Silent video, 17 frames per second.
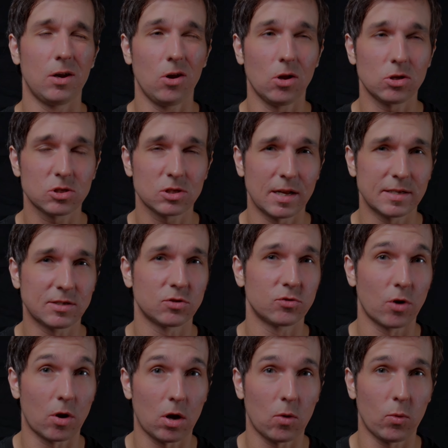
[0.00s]

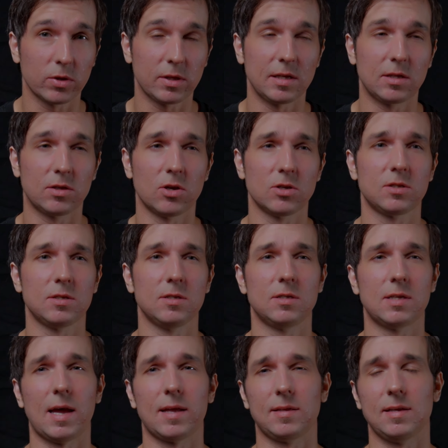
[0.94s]
Lossless RAW, what it does
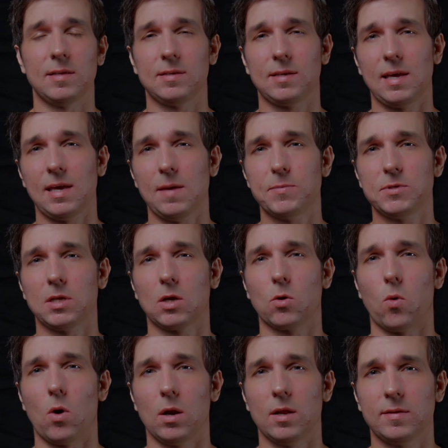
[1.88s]
is that it keeps the
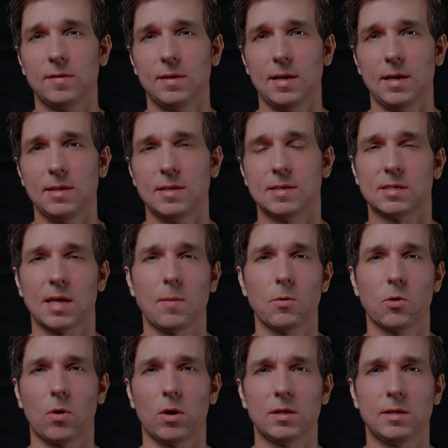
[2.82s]
quality, the
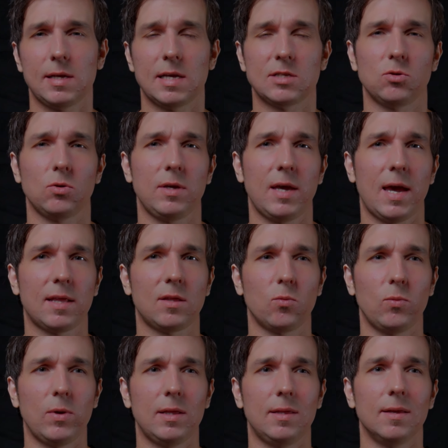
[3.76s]
same quality as you
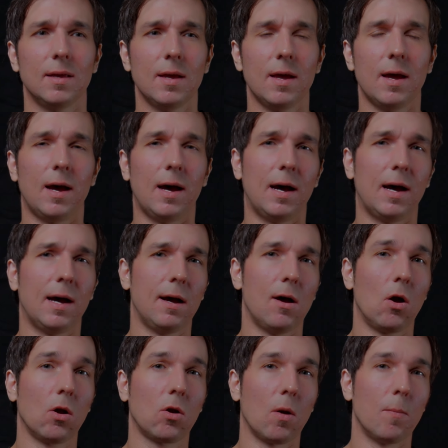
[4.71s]
get with
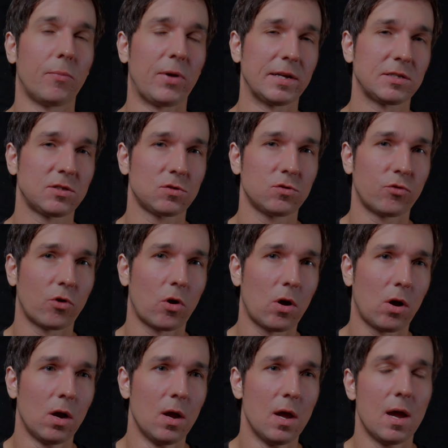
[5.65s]
uncompressed
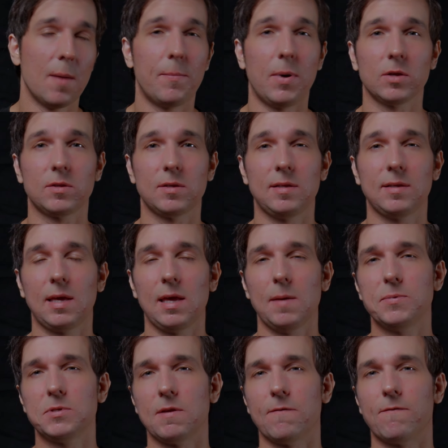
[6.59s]
RAW, but it
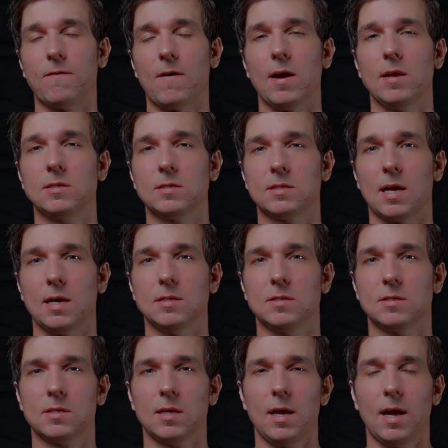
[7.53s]
keeps the file
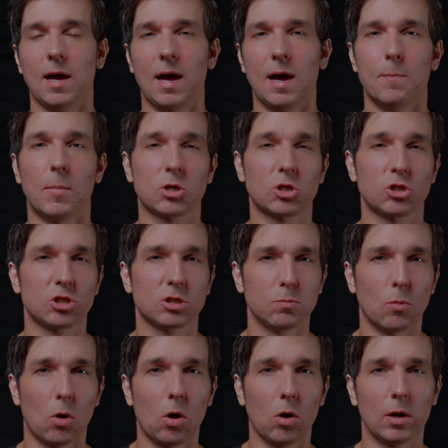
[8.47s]
size much
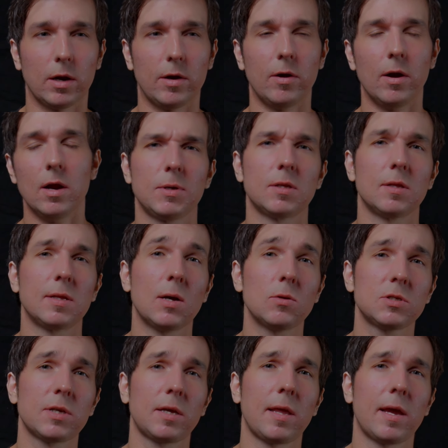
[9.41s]
smaller. But the
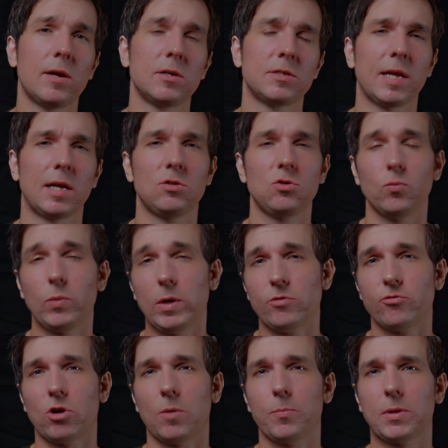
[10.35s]
downside here is that you will
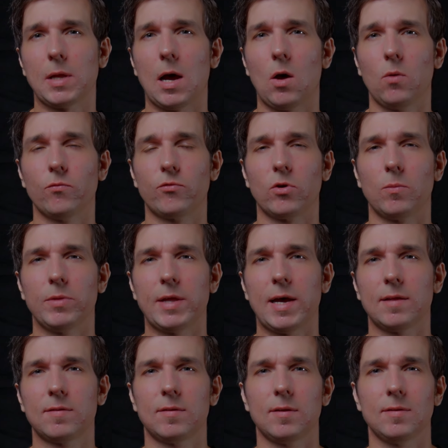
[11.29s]
drop down from
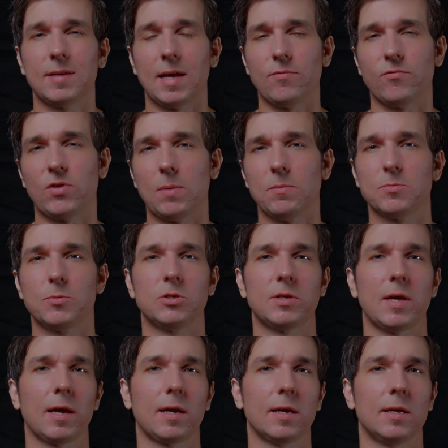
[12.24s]
that 10 frames per
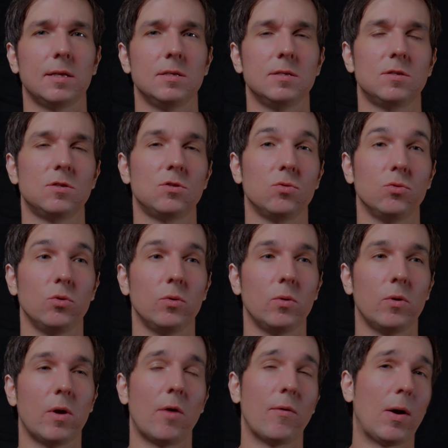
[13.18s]
second to
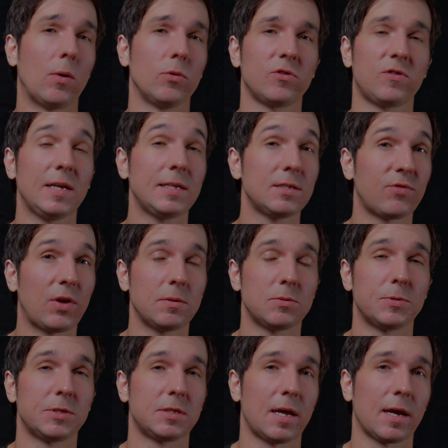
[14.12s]
around 6 frames
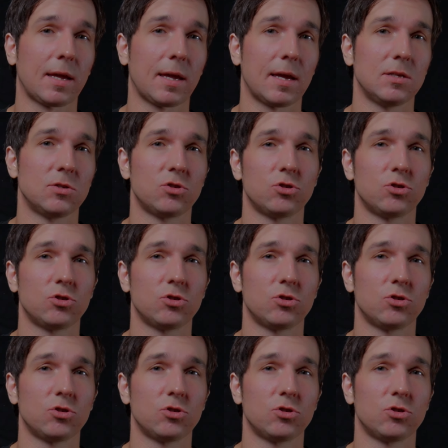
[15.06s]
per second